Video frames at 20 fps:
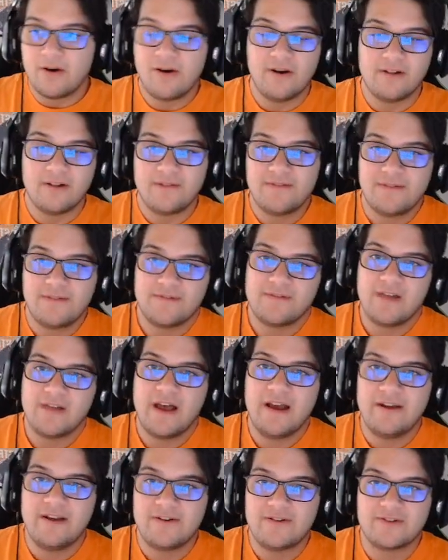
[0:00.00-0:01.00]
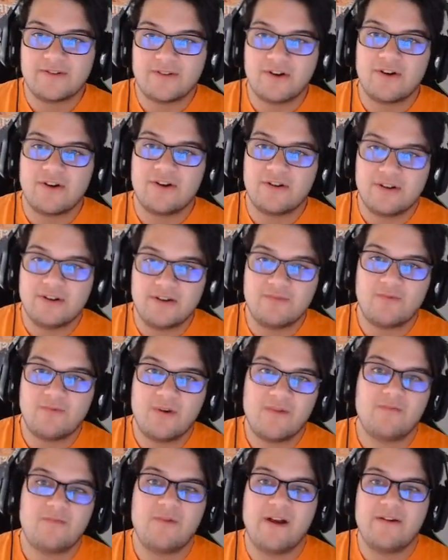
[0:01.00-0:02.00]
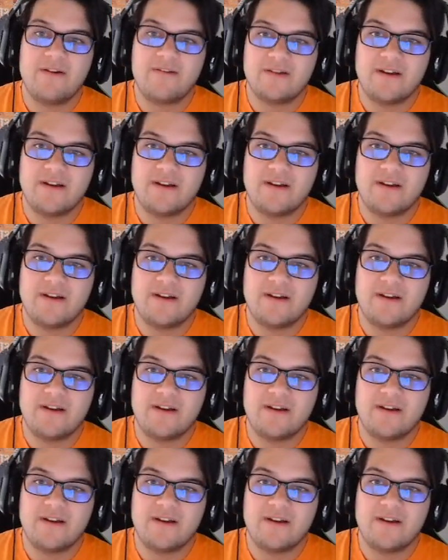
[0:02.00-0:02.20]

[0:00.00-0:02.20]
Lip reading: All of the flyers are in one way or